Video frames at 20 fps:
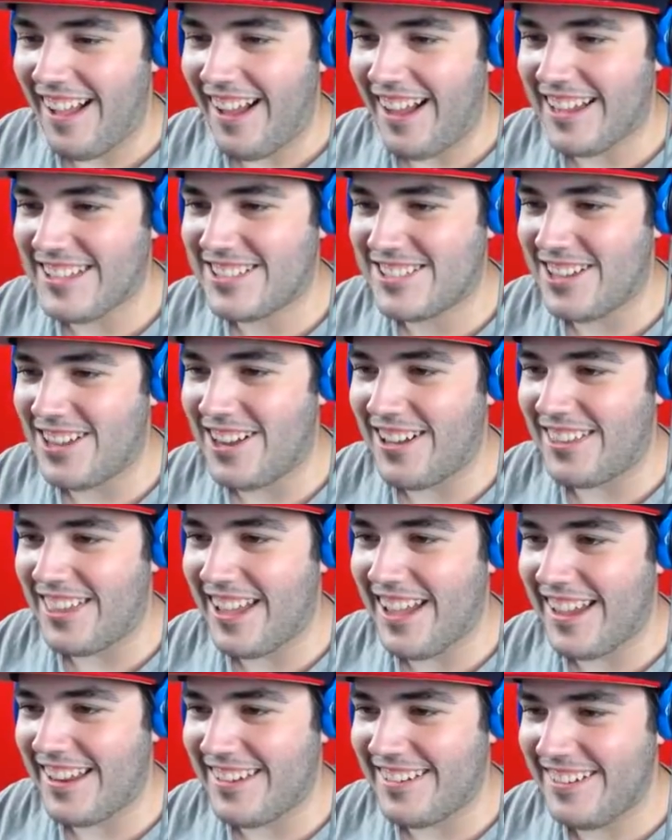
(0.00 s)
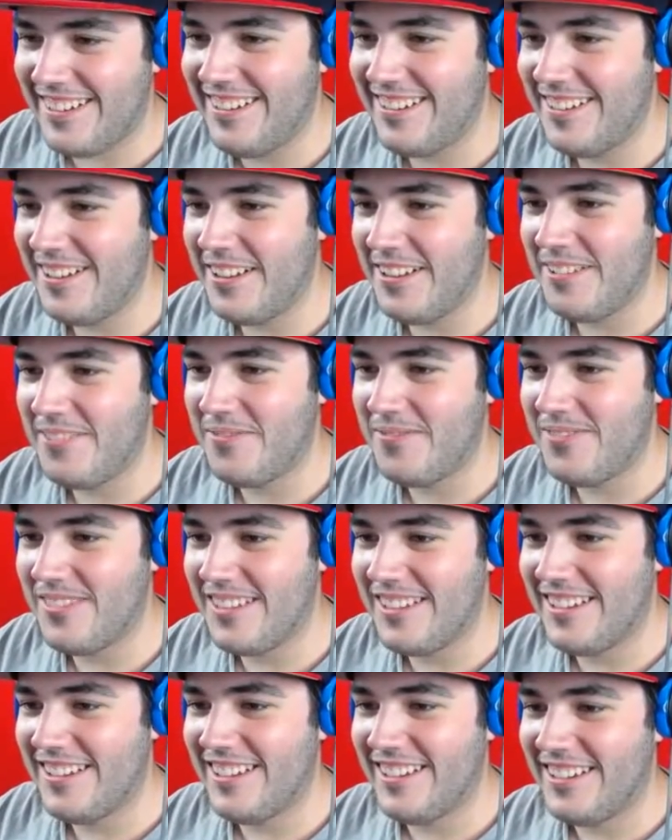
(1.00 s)
I saw that. God damn.
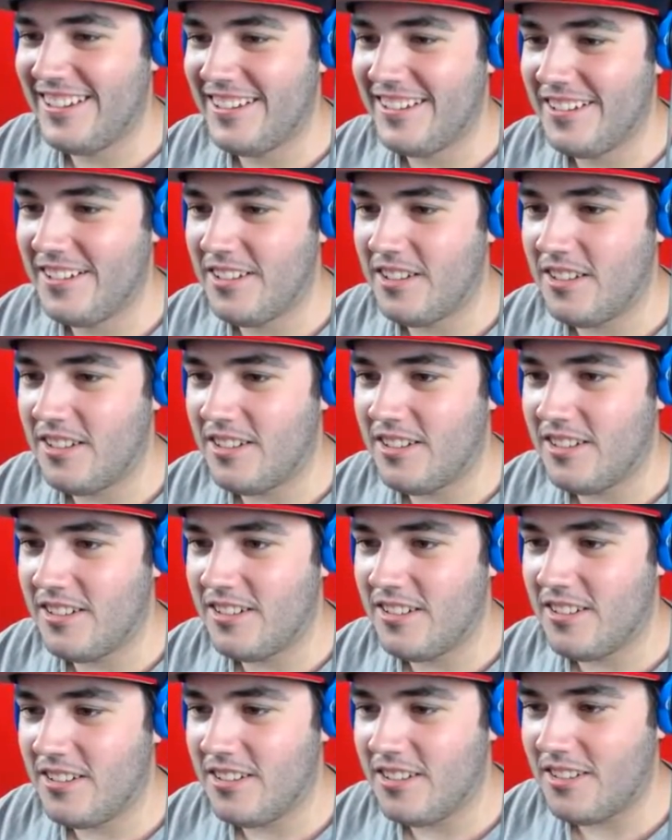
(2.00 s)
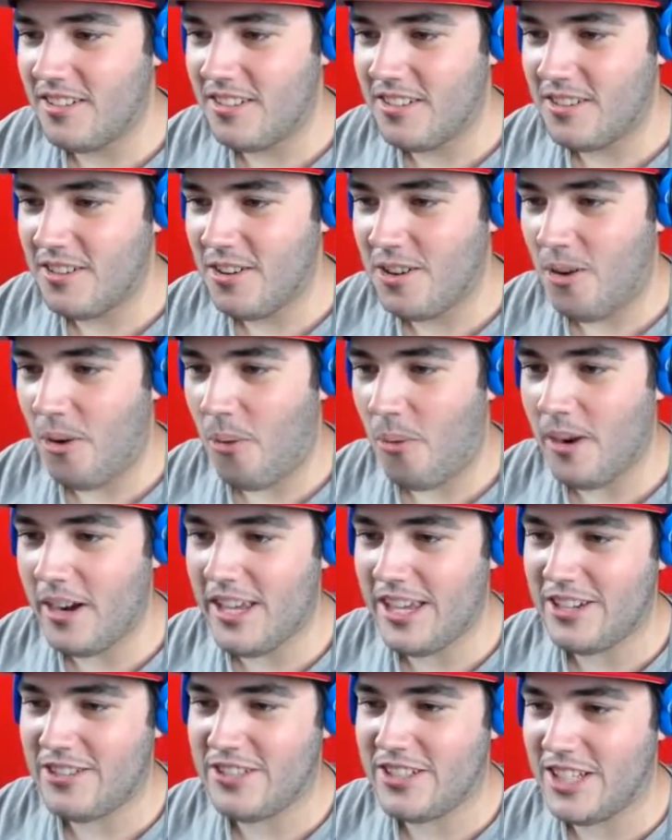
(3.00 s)
I got myself stuck. What
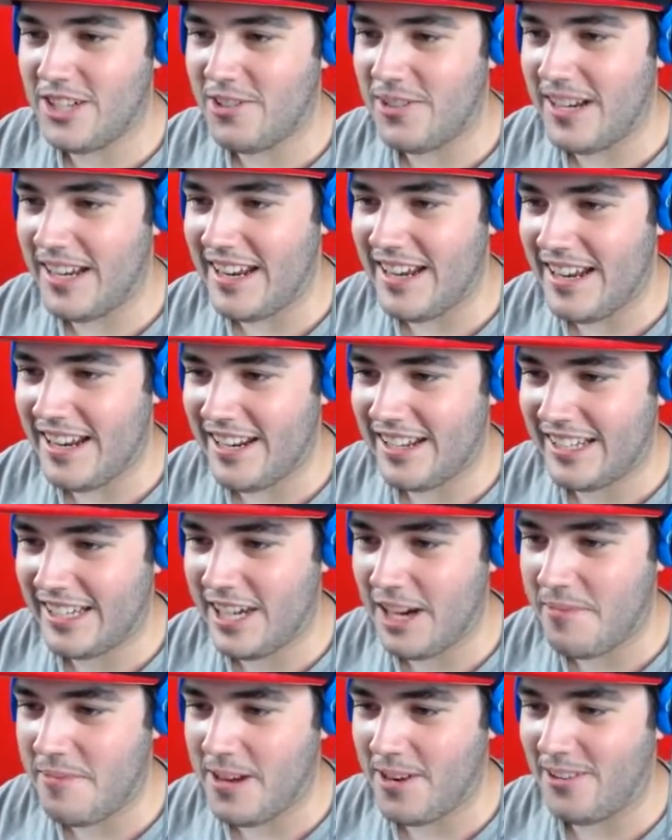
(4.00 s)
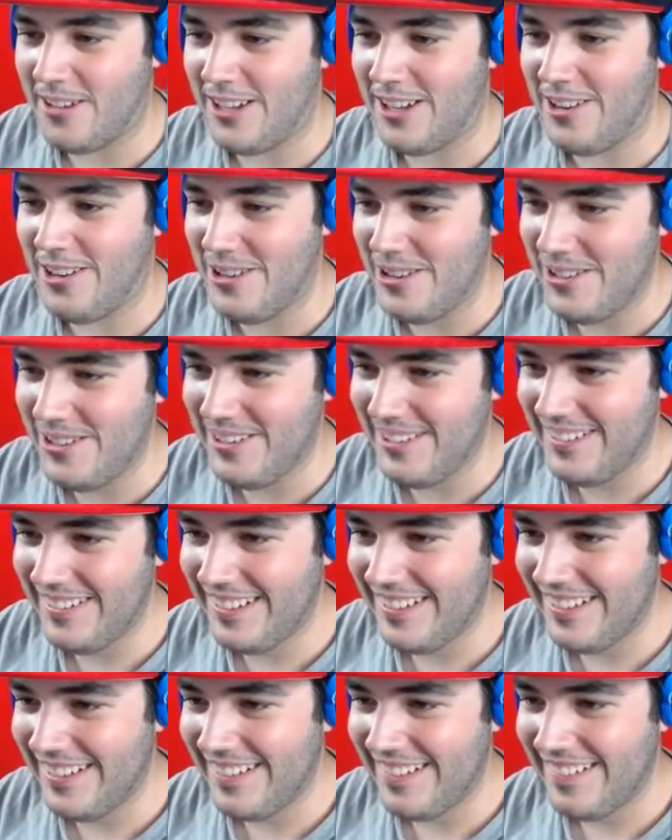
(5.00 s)
are you doing in here? Come here, you.
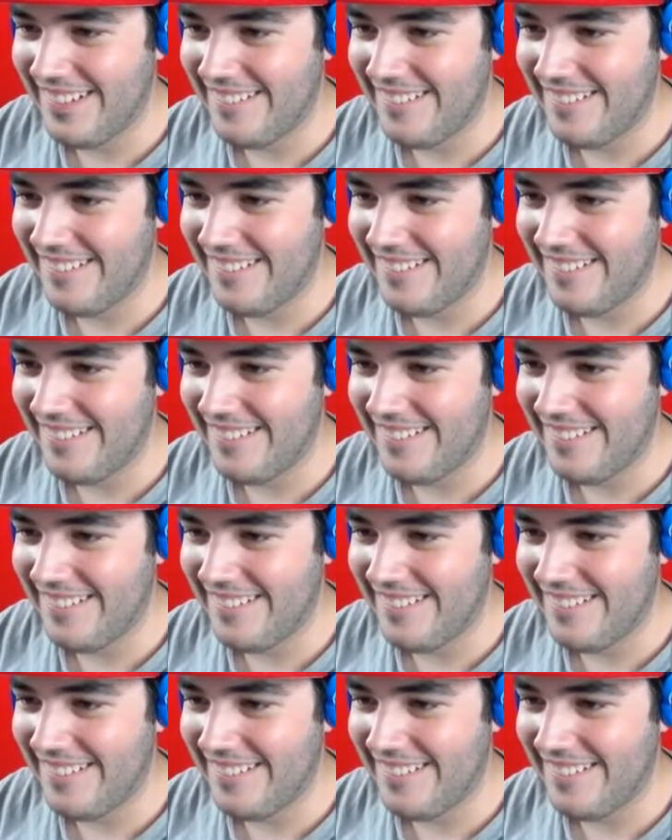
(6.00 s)
No,